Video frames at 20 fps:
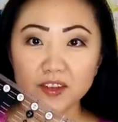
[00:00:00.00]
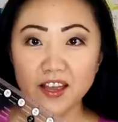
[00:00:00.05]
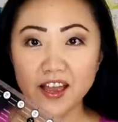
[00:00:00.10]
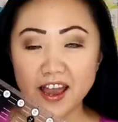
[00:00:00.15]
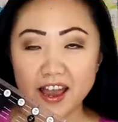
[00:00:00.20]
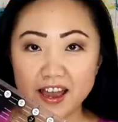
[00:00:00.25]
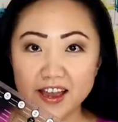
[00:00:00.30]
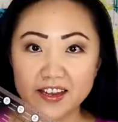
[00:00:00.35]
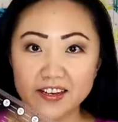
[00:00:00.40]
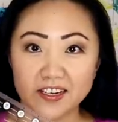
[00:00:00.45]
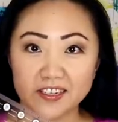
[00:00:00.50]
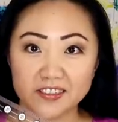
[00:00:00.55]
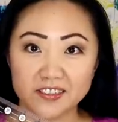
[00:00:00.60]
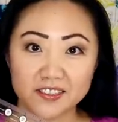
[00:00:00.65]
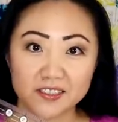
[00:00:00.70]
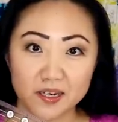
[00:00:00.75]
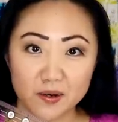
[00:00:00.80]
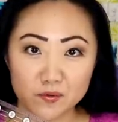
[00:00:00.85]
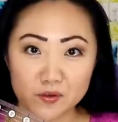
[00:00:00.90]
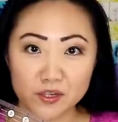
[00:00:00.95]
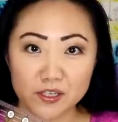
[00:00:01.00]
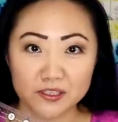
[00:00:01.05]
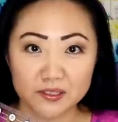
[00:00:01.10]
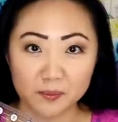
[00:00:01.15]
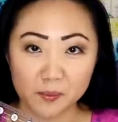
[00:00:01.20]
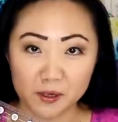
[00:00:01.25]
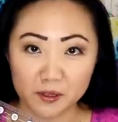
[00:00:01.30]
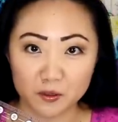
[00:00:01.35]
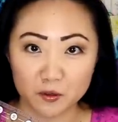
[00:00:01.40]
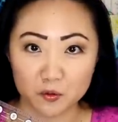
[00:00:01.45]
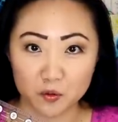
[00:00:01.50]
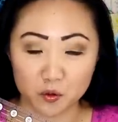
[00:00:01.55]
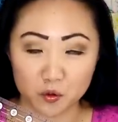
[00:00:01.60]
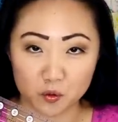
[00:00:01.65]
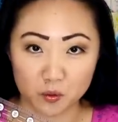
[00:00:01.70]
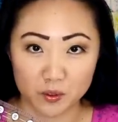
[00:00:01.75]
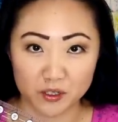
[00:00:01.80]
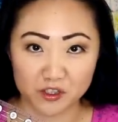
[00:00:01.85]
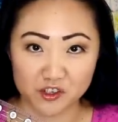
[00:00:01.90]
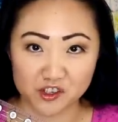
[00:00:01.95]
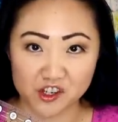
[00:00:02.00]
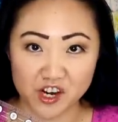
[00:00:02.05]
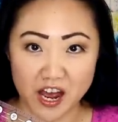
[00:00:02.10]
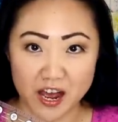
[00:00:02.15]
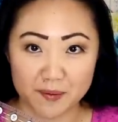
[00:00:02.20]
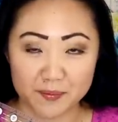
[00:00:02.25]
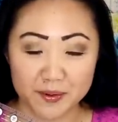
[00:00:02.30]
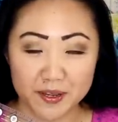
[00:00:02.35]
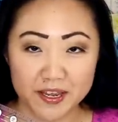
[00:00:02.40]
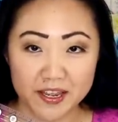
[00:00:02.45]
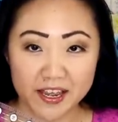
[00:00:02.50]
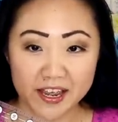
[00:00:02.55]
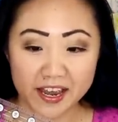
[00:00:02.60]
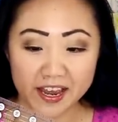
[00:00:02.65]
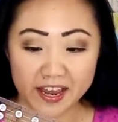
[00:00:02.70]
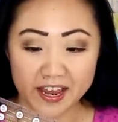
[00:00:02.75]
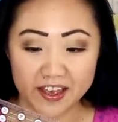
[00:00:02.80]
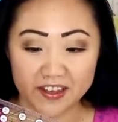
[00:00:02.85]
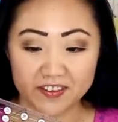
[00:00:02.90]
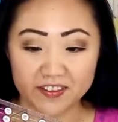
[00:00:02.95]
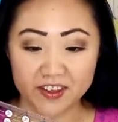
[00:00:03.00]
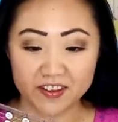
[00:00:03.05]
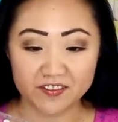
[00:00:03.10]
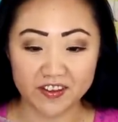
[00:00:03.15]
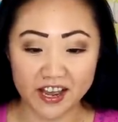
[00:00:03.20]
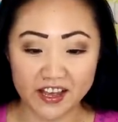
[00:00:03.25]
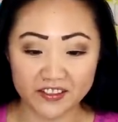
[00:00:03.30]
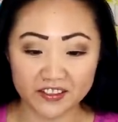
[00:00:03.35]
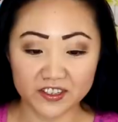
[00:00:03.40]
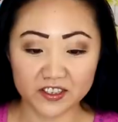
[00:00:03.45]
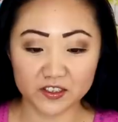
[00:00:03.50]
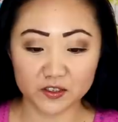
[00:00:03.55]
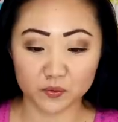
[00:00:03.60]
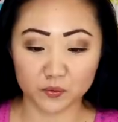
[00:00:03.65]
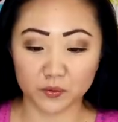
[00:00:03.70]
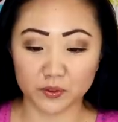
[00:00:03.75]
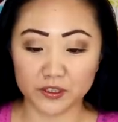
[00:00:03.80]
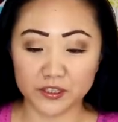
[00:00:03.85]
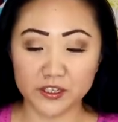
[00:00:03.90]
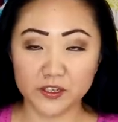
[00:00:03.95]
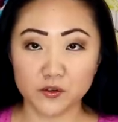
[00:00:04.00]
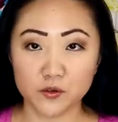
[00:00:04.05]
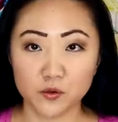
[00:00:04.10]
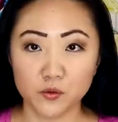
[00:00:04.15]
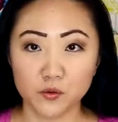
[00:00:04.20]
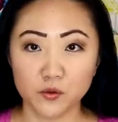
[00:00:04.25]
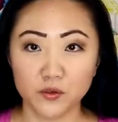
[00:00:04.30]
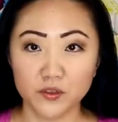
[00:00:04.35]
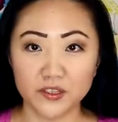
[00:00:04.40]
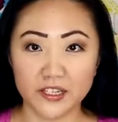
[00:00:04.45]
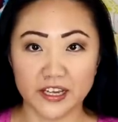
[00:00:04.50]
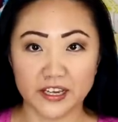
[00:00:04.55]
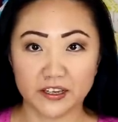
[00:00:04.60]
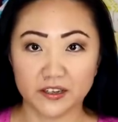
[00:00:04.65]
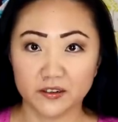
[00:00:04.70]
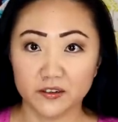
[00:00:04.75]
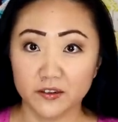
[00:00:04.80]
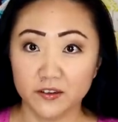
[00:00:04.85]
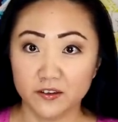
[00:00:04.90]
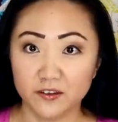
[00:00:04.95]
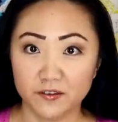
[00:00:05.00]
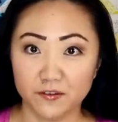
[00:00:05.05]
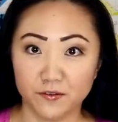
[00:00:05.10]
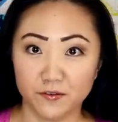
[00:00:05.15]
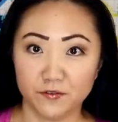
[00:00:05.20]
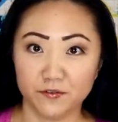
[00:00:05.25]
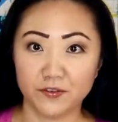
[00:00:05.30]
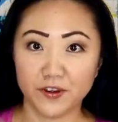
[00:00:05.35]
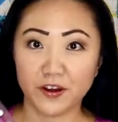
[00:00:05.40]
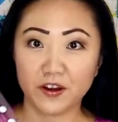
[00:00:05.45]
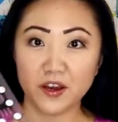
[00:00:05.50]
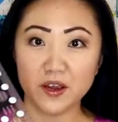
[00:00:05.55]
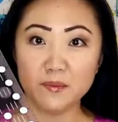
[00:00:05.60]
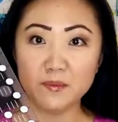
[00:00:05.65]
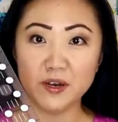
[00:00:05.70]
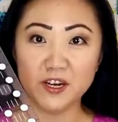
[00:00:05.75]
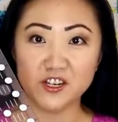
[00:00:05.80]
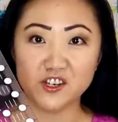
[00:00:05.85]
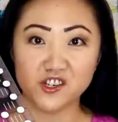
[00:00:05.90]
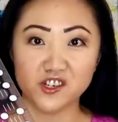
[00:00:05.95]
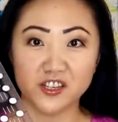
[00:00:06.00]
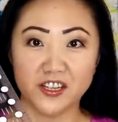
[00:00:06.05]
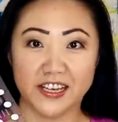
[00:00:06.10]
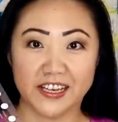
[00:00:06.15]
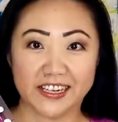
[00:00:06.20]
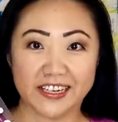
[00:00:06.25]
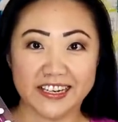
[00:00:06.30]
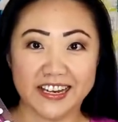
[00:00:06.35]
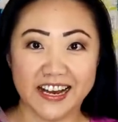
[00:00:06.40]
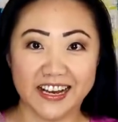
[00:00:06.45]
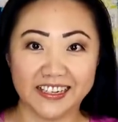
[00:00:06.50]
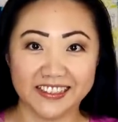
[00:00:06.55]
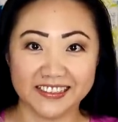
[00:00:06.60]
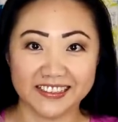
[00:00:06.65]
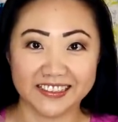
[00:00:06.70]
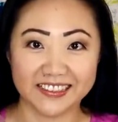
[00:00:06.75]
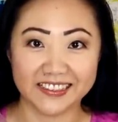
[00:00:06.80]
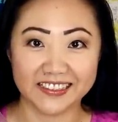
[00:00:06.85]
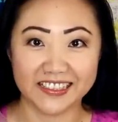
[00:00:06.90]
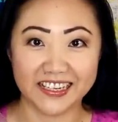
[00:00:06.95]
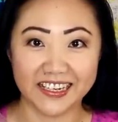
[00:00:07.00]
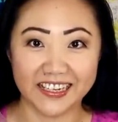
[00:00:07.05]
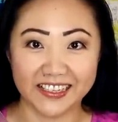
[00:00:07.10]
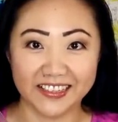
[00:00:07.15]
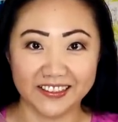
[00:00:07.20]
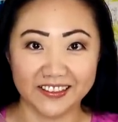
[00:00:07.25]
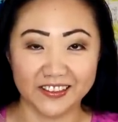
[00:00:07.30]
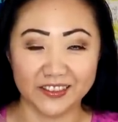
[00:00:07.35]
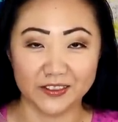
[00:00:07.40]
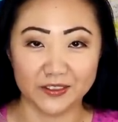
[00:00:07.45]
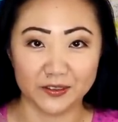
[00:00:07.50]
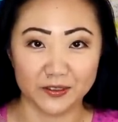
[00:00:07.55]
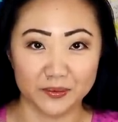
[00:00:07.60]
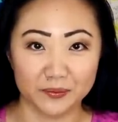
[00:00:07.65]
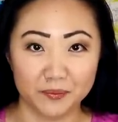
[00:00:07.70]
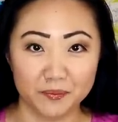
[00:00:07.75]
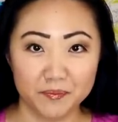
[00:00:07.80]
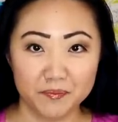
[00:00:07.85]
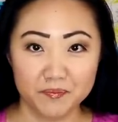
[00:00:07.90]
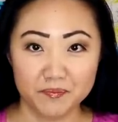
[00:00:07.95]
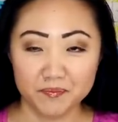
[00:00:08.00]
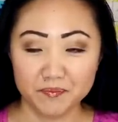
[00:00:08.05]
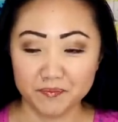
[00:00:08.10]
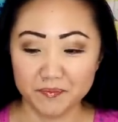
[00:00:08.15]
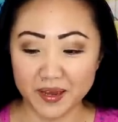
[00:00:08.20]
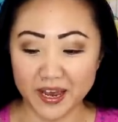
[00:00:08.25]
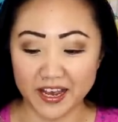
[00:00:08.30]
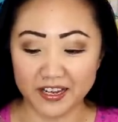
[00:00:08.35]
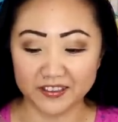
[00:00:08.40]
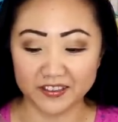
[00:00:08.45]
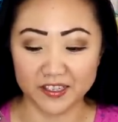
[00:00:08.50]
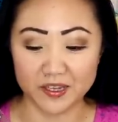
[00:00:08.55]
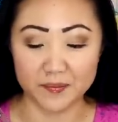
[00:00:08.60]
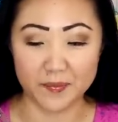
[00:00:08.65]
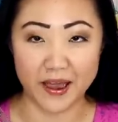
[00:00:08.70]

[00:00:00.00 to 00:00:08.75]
And I discovered these in my local quilt shop. And they've got these really cool, like very much like non-skid little pads in the